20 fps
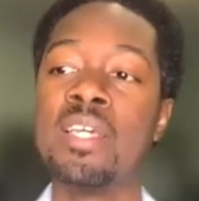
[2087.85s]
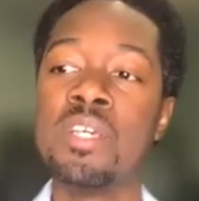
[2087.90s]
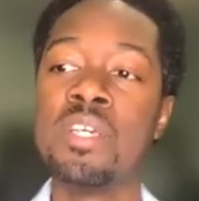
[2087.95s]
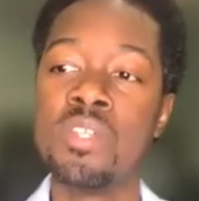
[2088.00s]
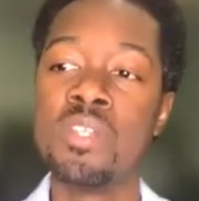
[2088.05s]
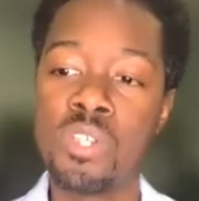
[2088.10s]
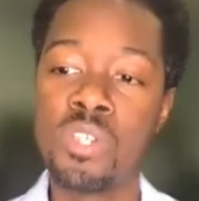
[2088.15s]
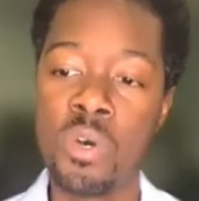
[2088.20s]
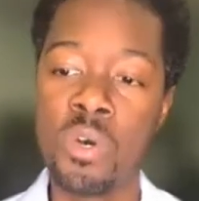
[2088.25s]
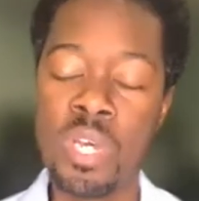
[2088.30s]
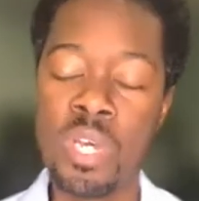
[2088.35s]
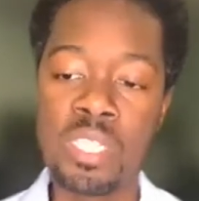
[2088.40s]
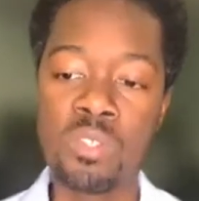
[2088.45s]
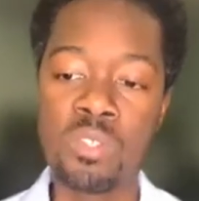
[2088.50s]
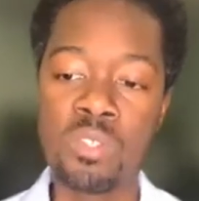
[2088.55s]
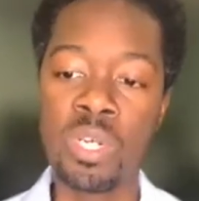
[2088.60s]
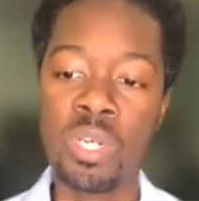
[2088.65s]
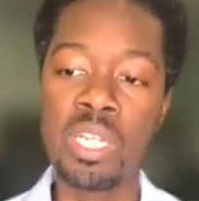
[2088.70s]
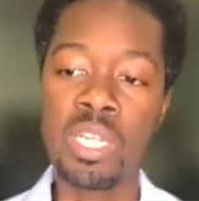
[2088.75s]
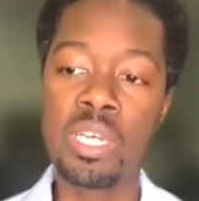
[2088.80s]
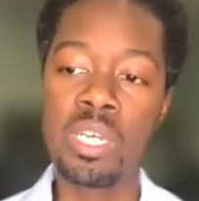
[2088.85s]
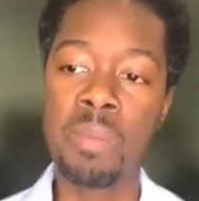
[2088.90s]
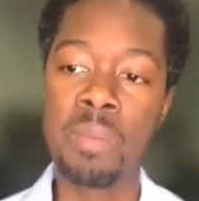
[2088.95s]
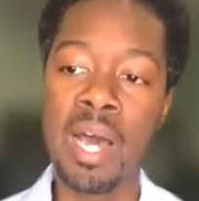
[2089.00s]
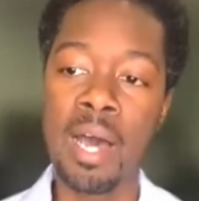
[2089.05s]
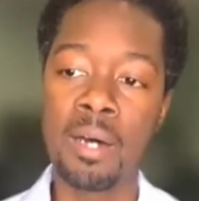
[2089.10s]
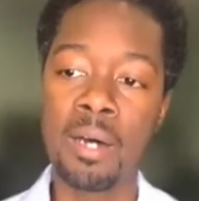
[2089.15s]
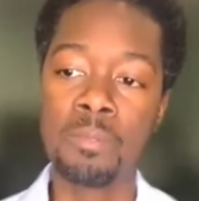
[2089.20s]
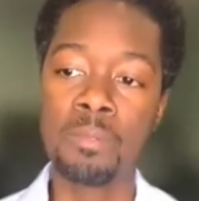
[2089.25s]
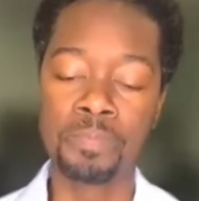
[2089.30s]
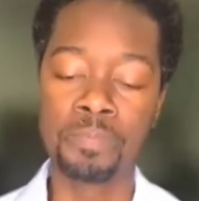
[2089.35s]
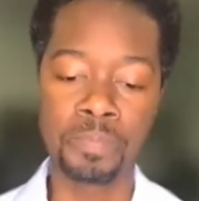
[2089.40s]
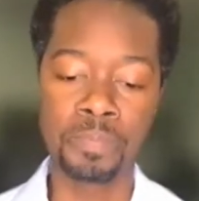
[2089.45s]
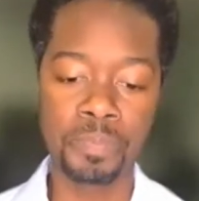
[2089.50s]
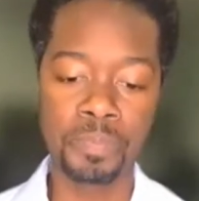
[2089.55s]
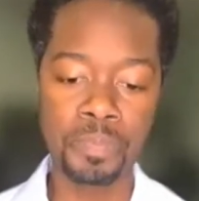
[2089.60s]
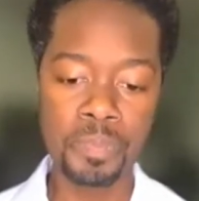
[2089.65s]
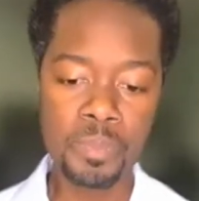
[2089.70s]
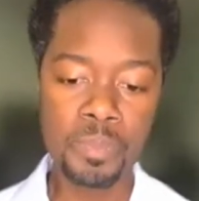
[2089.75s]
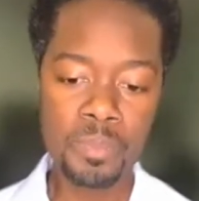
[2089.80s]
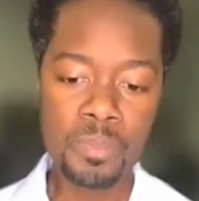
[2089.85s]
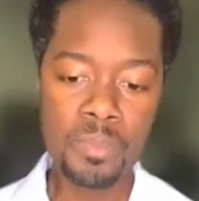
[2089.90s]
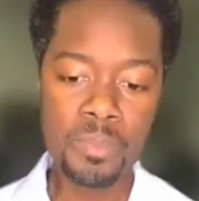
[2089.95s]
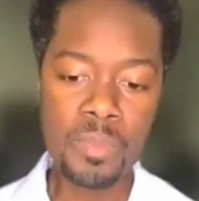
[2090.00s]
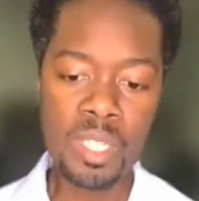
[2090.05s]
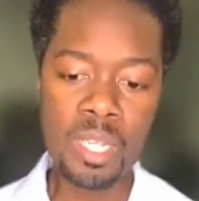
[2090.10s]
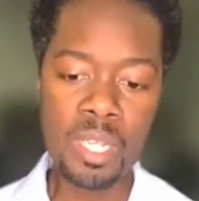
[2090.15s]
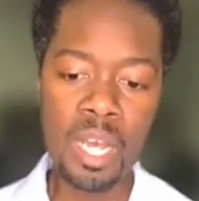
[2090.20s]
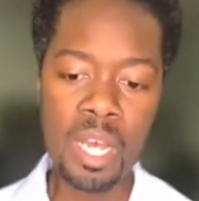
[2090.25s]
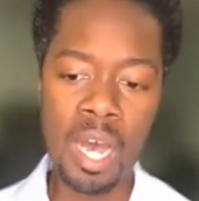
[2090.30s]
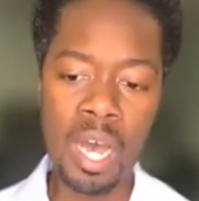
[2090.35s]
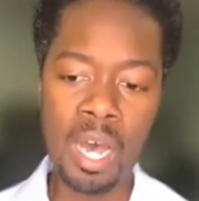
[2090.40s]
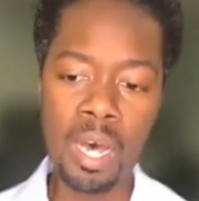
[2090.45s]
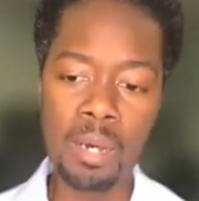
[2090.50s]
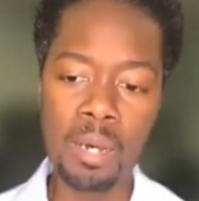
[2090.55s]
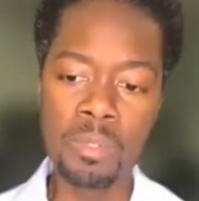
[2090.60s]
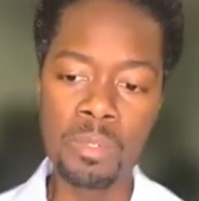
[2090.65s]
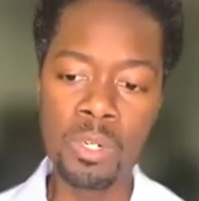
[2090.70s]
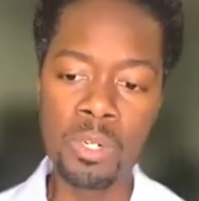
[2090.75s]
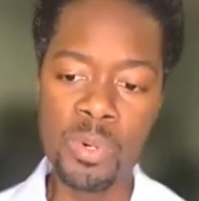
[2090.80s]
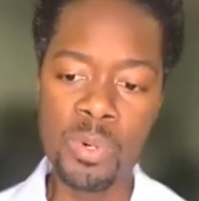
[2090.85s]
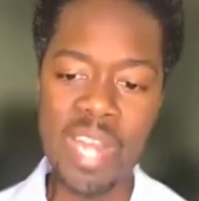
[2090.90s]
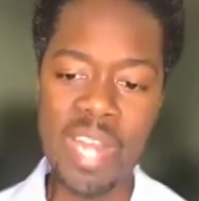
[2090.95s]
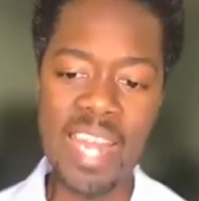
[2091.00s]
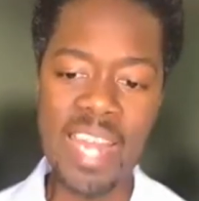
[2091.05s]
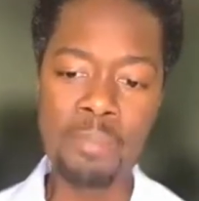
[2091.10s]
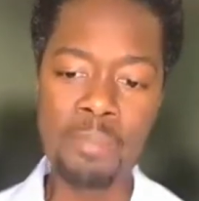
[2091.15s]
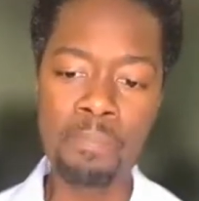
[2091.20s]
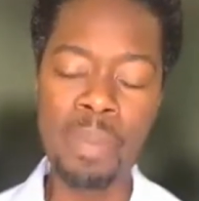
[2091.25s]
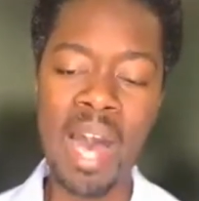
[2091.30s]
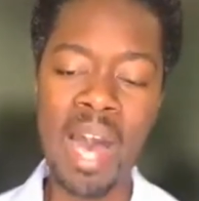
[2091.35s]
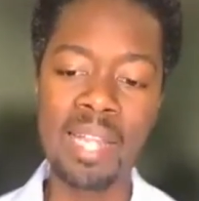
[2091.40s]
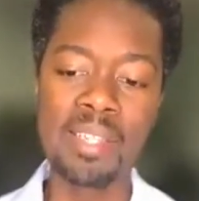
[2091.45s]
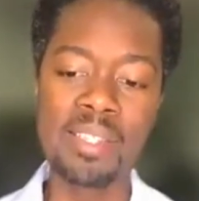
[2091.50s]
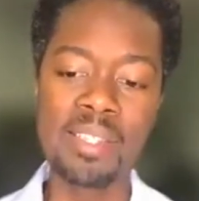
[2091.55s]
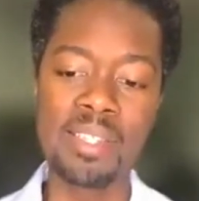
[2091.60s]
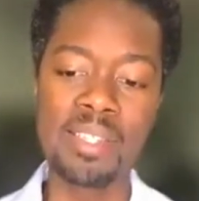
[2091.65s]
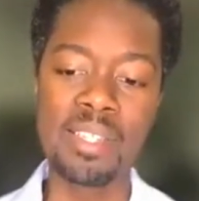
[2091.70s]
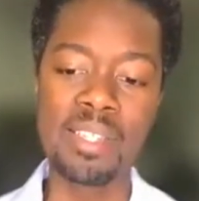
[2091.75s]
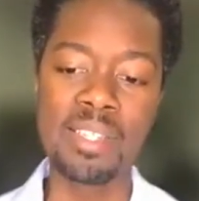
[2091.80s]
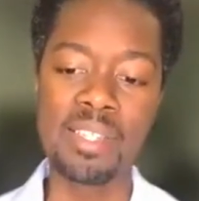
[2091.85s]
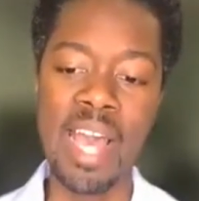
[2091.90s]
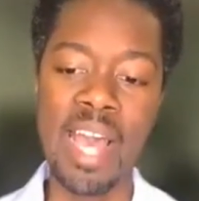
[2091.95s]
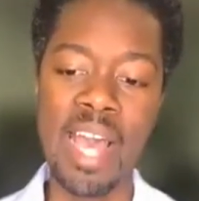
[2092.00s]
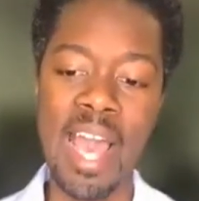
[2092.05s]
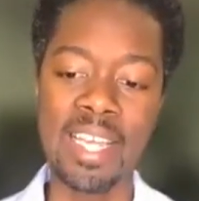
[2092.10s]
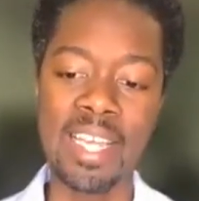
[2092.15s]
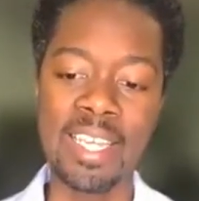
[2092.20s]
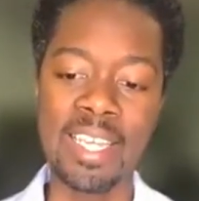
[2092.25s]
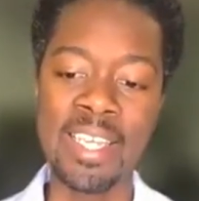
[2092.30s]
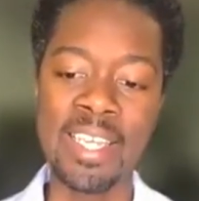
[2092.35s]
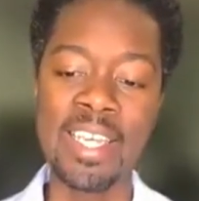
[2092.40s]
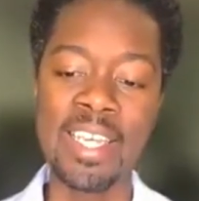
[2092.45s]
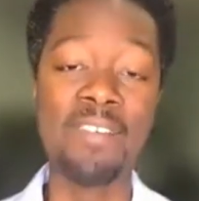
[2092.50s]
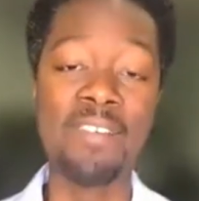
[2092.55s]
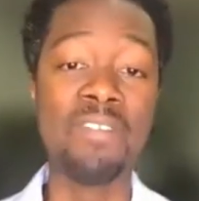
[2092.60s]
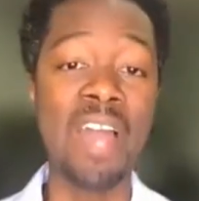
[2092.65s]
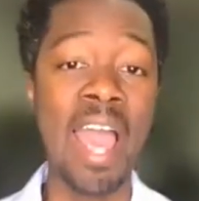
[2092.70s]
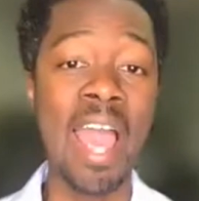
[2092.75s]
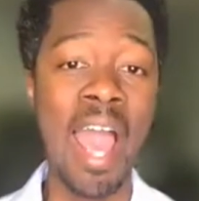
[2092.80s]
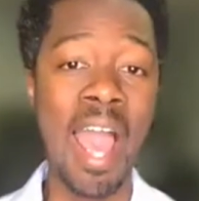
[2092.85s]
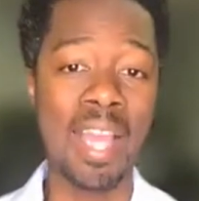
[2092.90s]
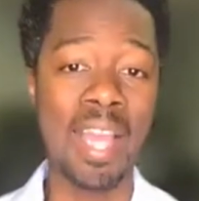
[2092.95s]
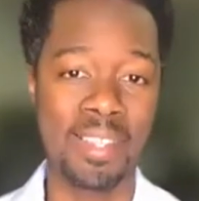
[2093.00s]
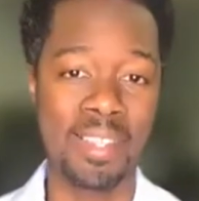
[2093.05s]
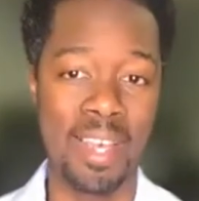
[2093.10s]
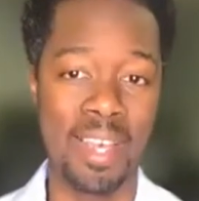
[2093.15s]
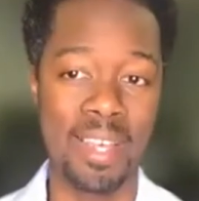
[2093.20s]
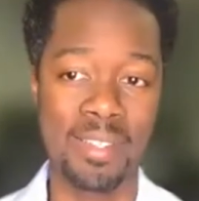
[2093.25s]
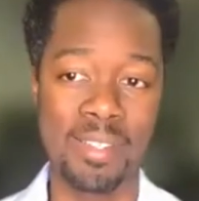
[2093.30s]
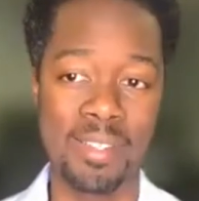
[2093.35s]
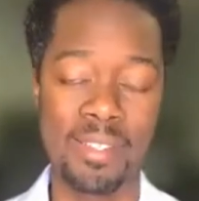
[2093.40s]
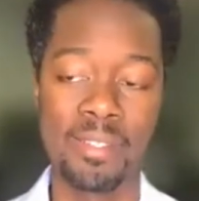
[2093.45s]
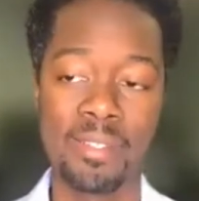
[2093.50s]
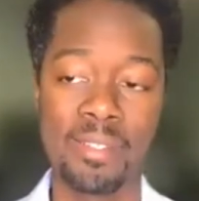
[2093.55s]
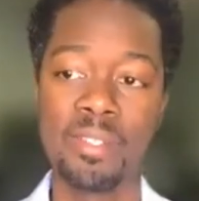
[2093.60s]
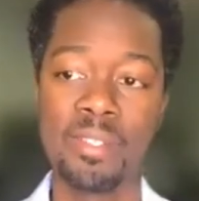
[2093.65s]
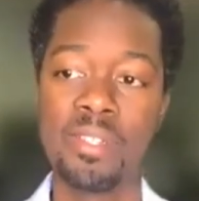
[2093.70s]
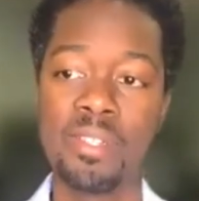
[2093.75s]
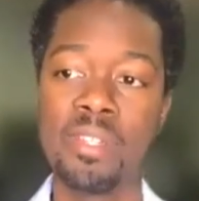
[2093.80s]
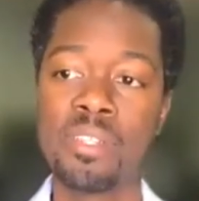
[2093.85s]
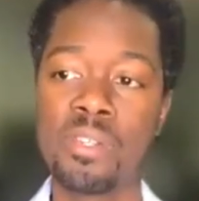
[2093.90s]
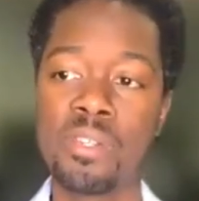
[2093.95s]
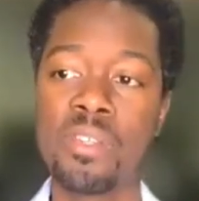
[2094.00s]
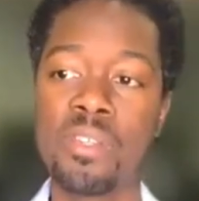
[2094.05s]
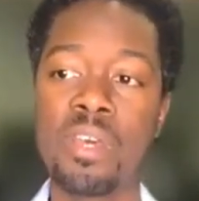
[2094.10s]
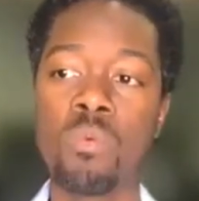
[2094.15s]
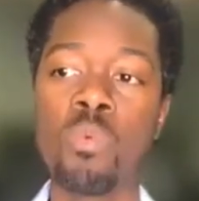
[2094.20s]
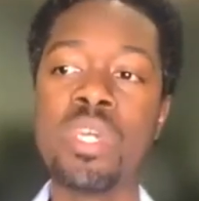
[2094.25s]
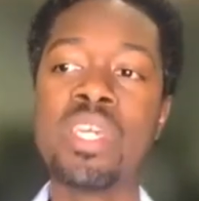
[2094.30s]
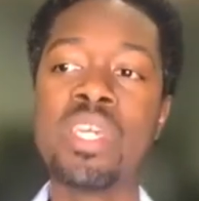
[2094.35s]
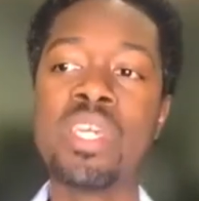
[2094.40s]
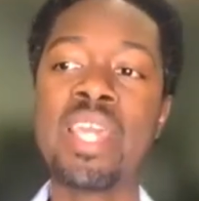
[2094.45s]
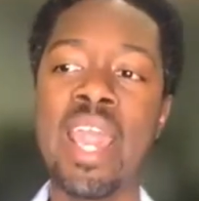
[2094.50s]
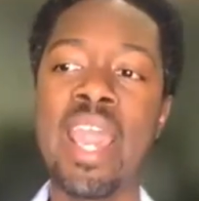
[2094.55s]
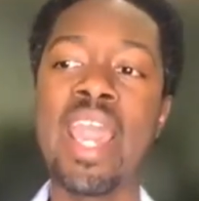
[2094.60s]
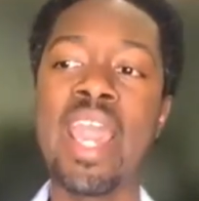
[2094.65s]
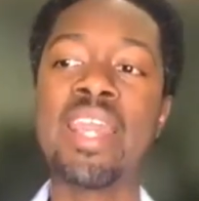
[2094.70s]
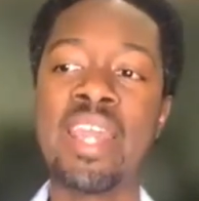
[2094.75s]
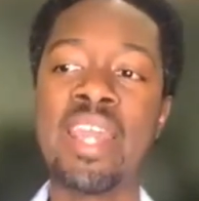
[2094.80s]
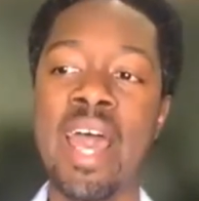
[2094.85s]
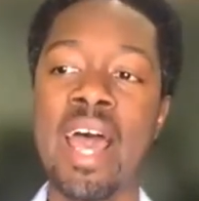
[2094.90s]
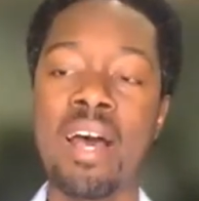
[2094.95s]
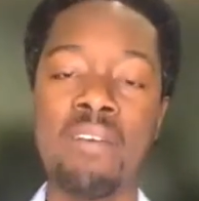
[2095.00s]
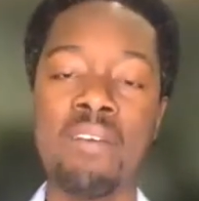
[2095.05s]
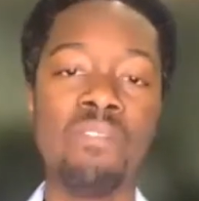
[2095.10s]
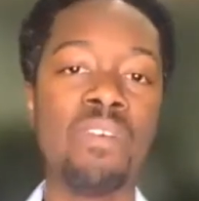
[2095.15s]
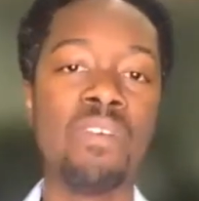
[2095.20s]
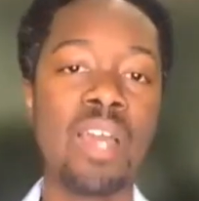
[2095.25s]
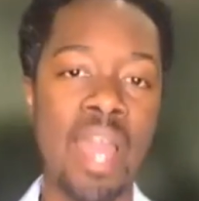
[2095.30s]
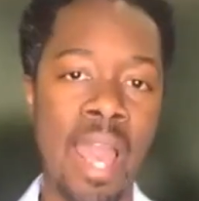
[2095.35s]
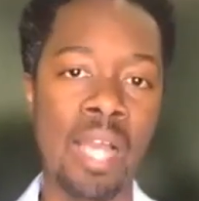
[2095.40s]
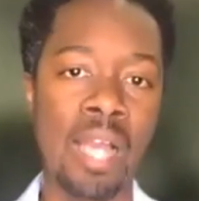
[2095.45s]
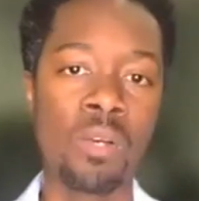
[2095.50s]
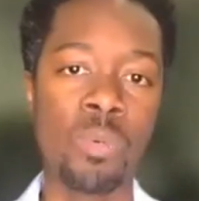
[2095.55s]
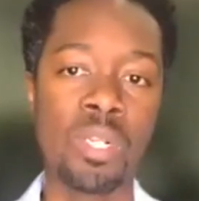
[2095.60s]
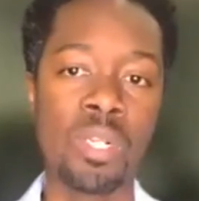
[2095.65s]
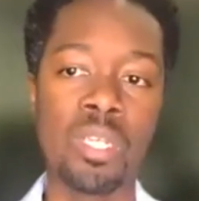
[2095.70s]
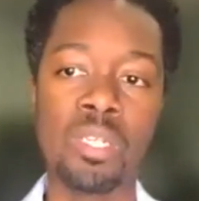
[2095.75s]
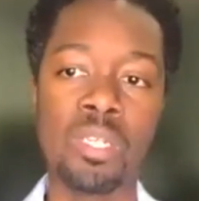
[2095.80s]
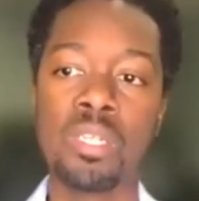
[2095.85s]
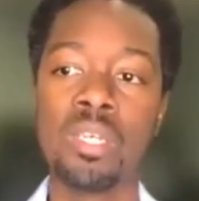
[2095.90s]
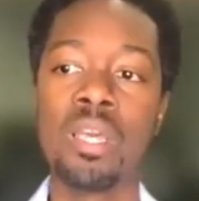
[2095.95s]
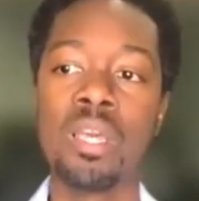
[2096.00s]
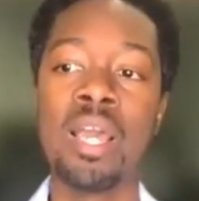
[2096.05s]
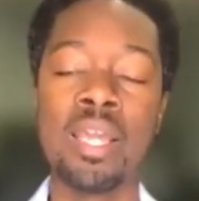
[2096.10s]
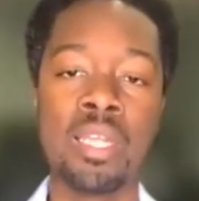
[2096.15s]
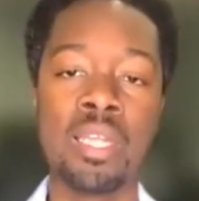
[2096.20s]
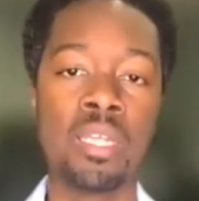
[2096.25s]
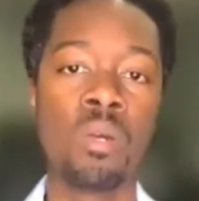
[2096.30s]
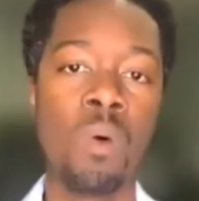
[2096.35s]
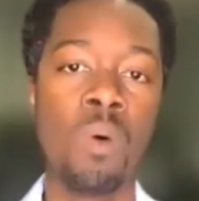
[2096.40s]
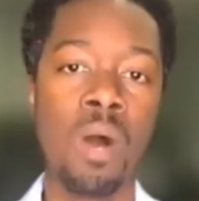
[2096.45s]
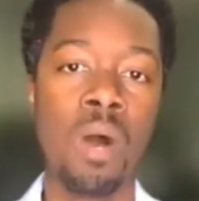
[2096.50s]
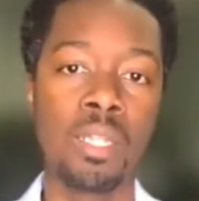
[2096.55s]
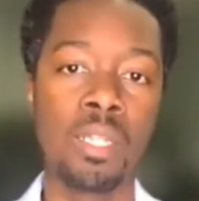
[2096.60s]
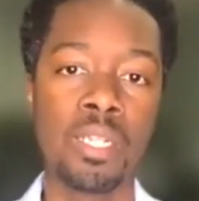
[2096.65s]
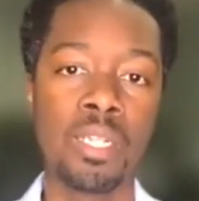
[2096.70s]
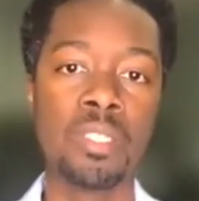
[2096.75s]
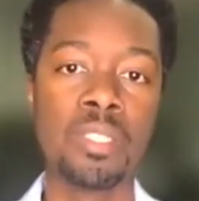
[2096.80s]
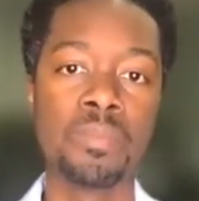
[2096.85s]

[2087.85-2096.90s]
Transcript: So it's really about uh, creating policies that give access so that we can have equity and equality.